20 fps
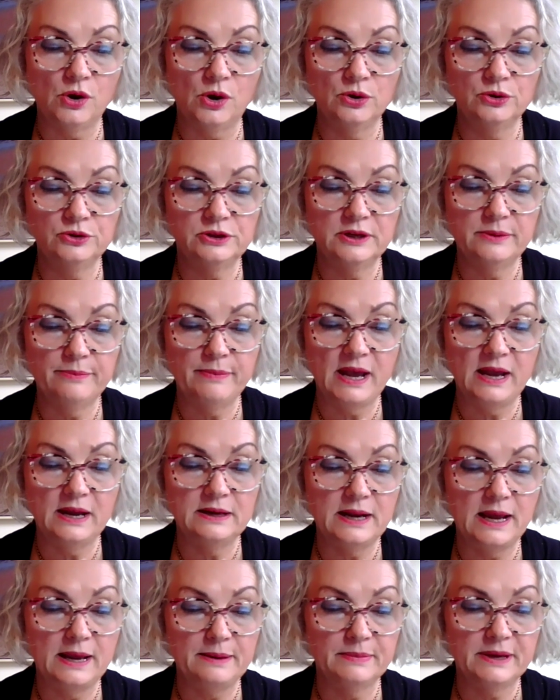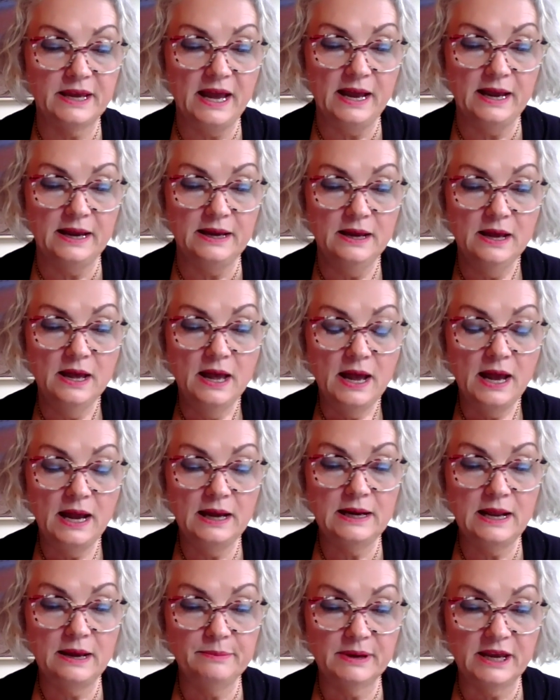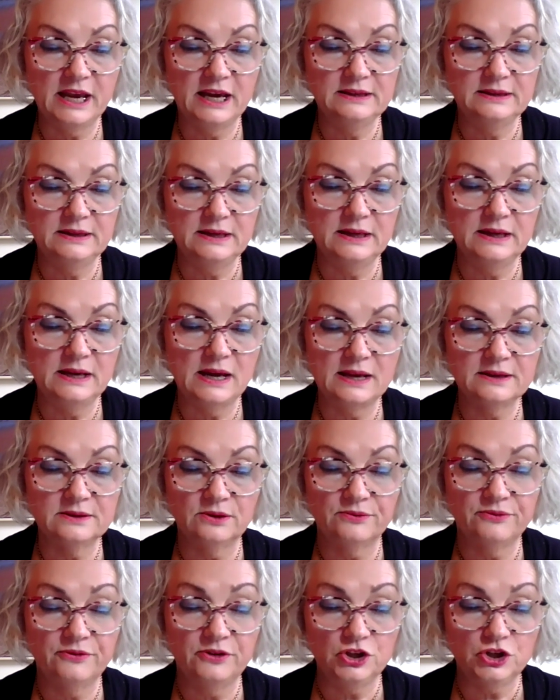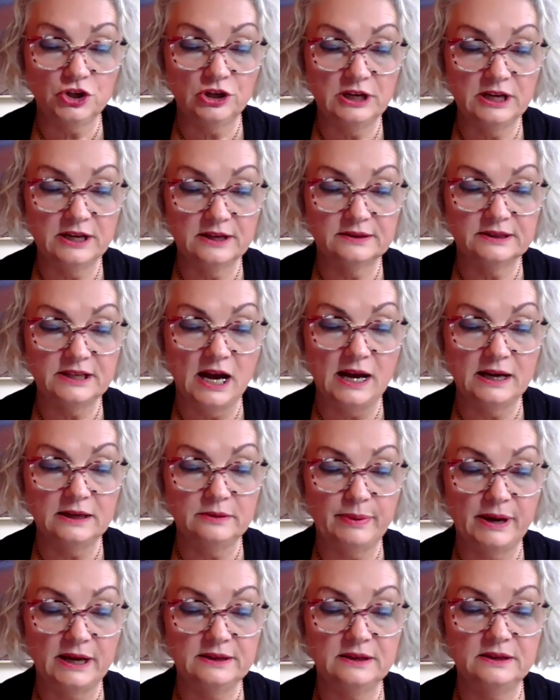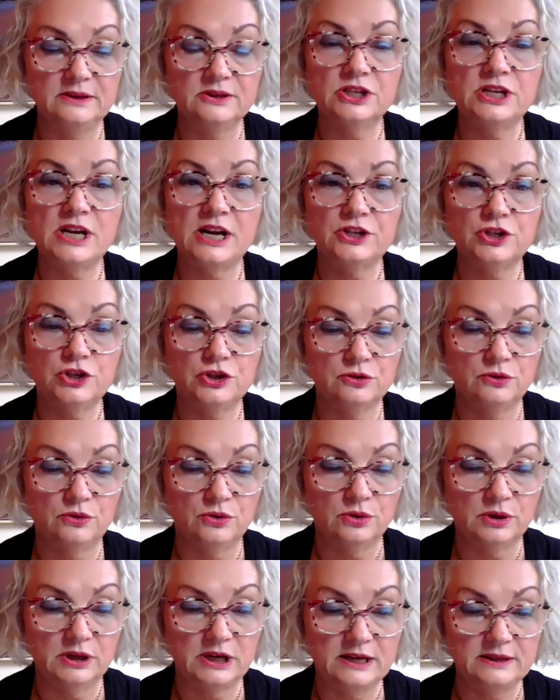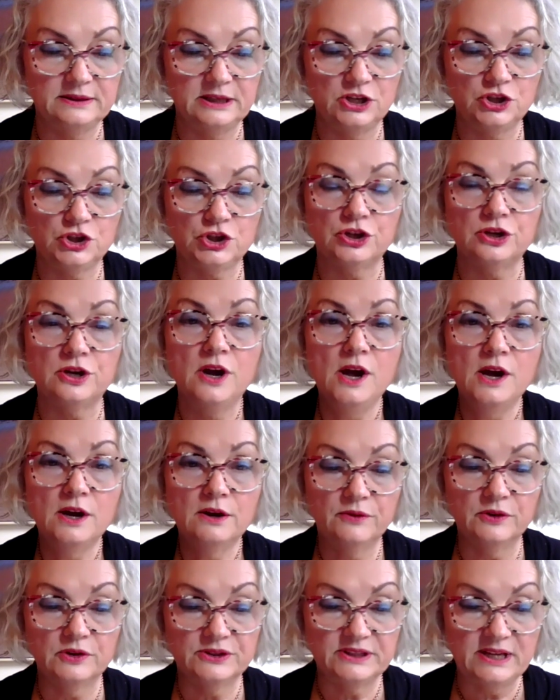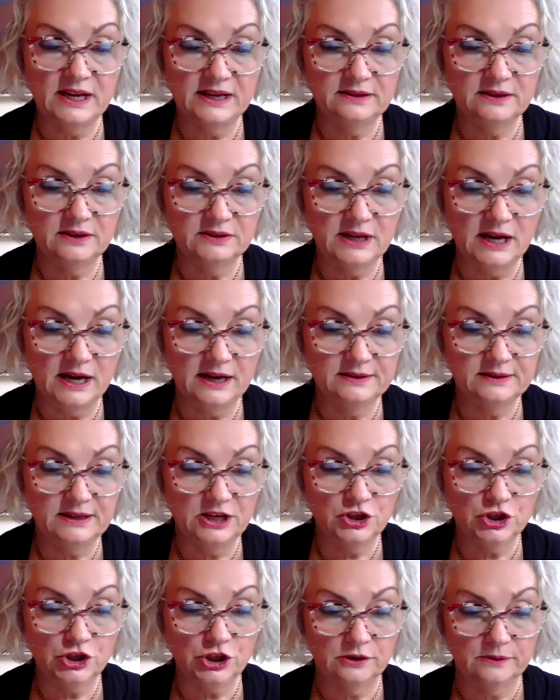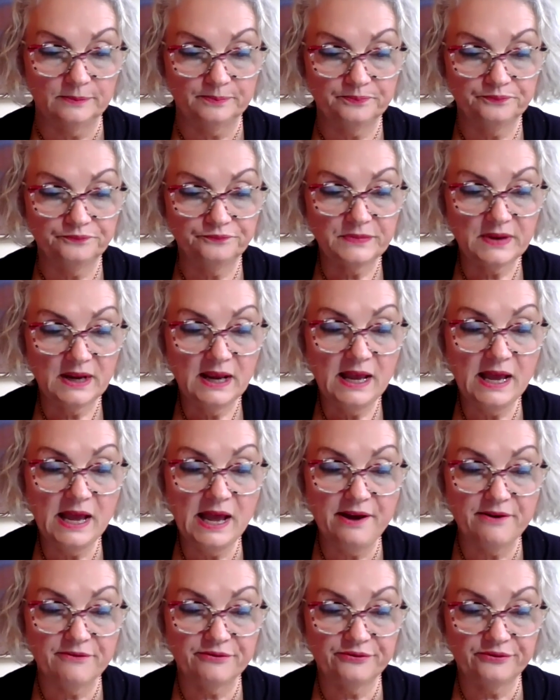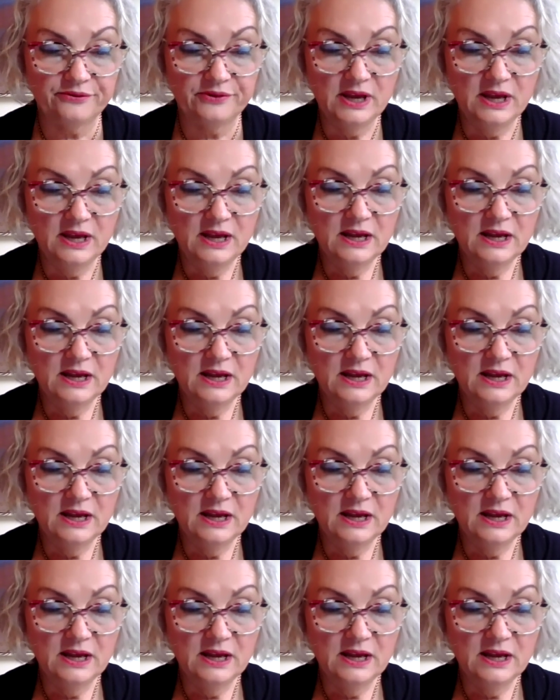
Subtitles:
codes remain MK and MKD as officially assigned by the International Organization for Standardization. F.